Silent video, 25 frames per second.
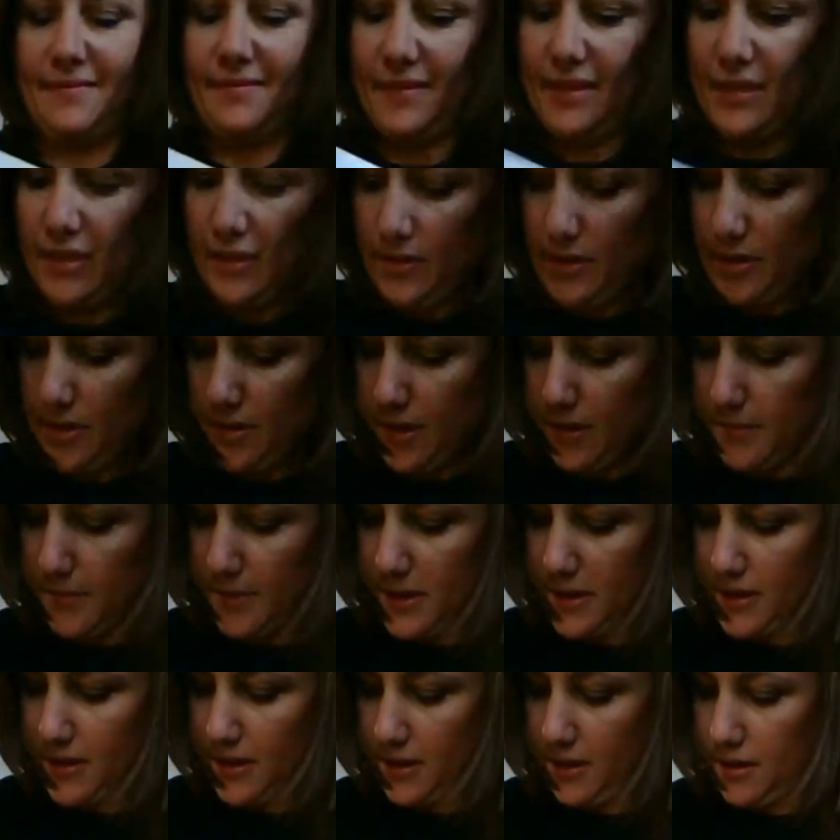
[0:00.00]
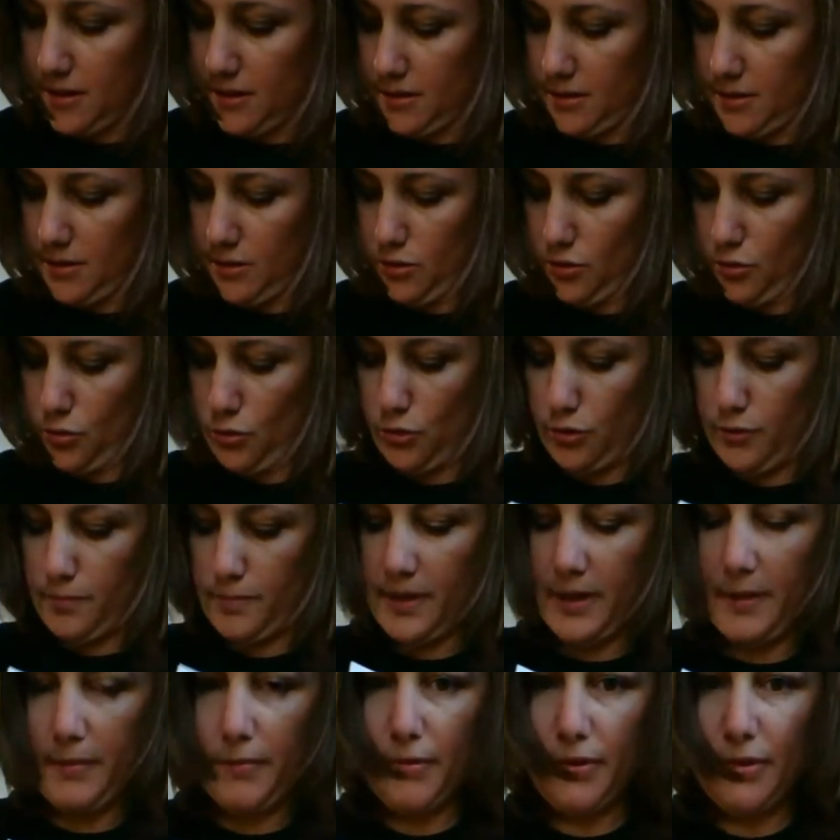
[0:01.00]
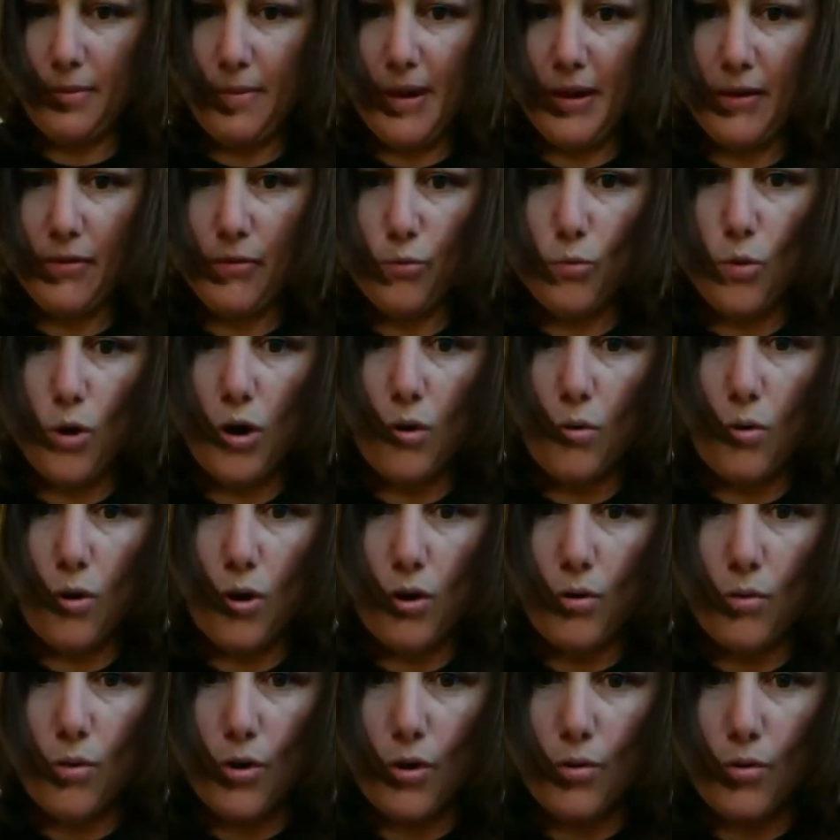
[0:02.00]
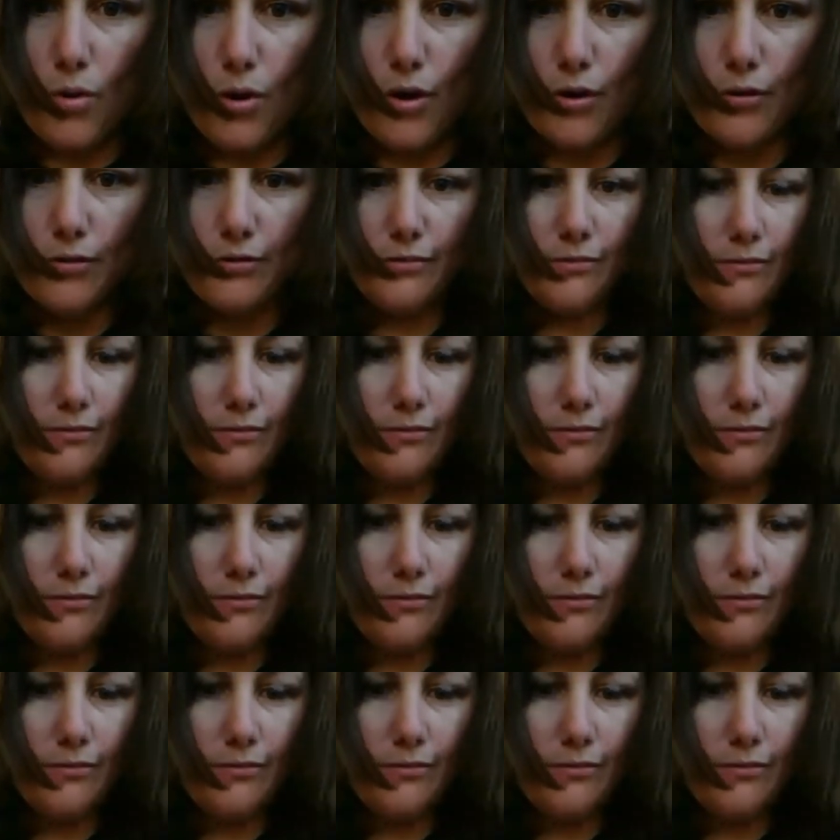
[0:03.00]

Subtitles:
So here they made the torn paper the mouth. Wah, wah, wah, wah.